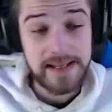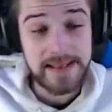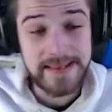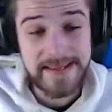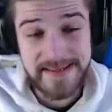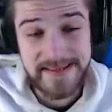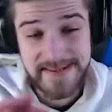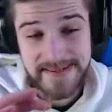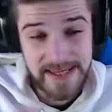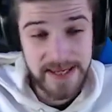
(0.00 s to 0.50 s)
The
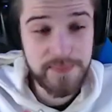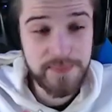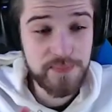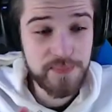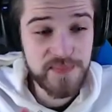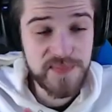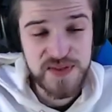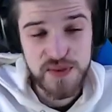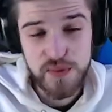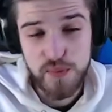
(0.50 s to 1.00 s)

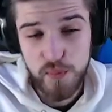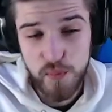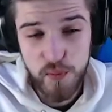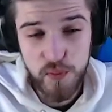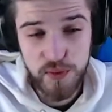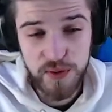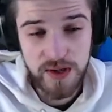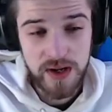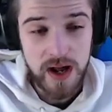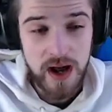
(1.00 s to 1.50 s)
Sims
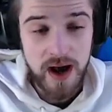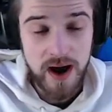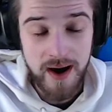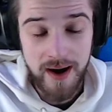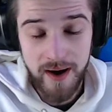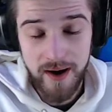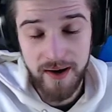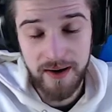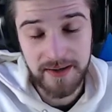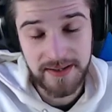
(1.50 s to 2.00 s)
1
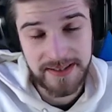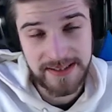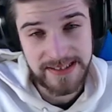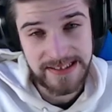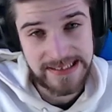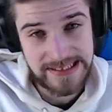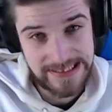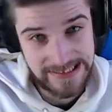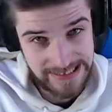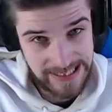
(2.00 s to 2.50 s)
Hot
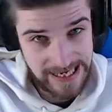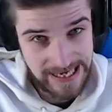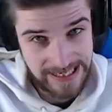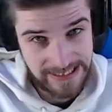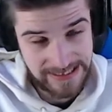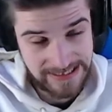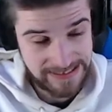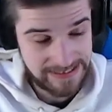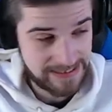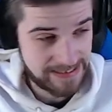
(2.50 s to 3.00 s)

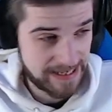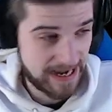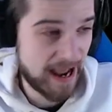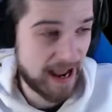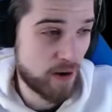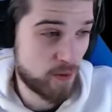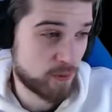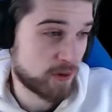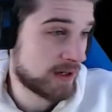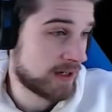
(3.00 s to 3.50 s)
Date.
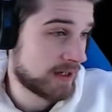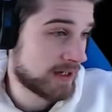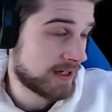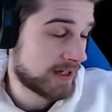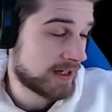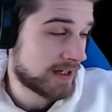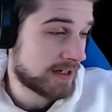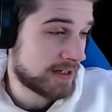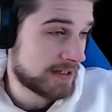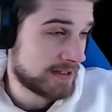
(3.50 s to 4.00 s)
Now,
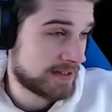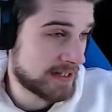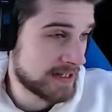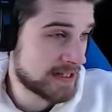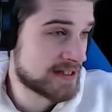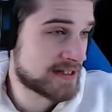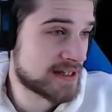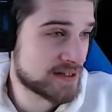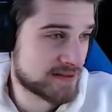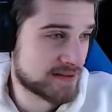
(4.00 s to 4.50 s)

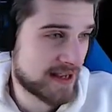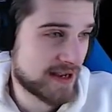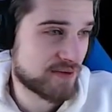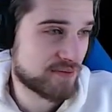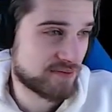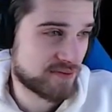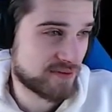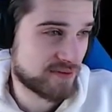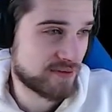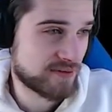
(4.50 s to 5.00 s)
this is like
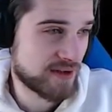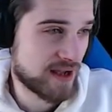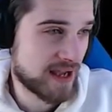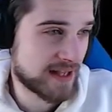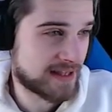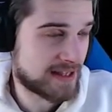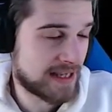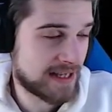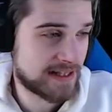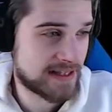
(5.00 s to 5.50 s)
where I
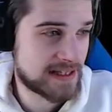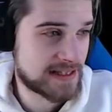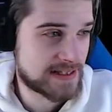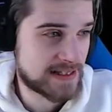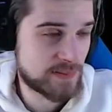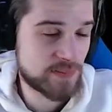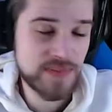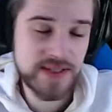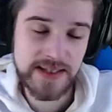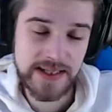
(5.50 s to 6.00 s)
think the
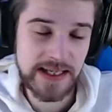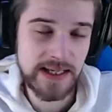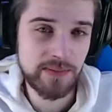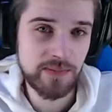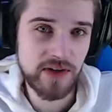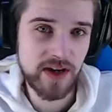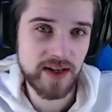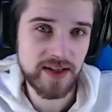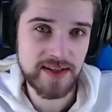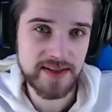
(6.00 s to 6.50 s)
Sims team
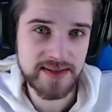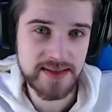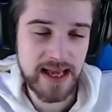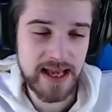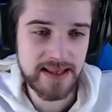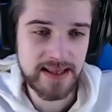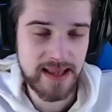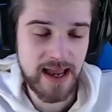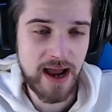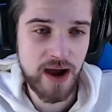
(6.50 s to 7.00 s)
kind of
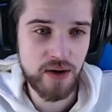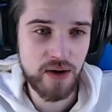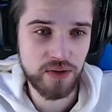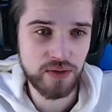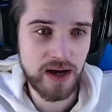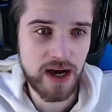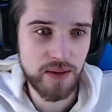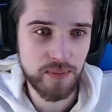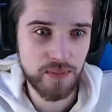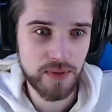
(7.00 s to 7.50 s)
sat down
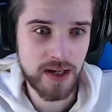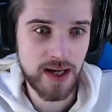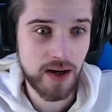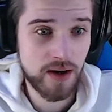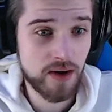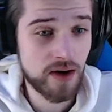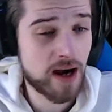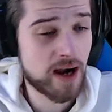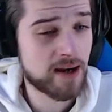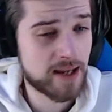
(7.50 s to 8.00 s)
and were like,
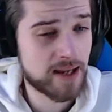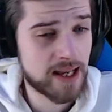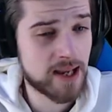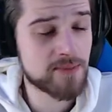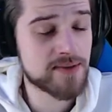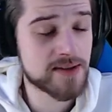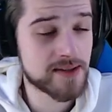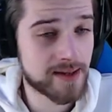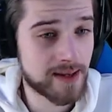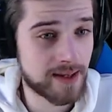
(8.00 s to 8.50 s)
our games
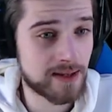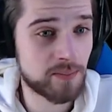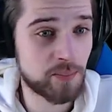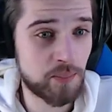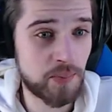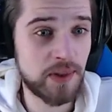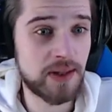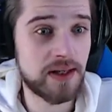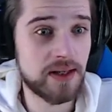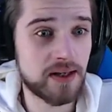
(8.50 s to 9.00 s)
are getting
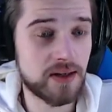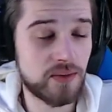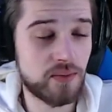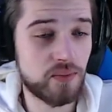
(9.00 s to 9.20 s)
big.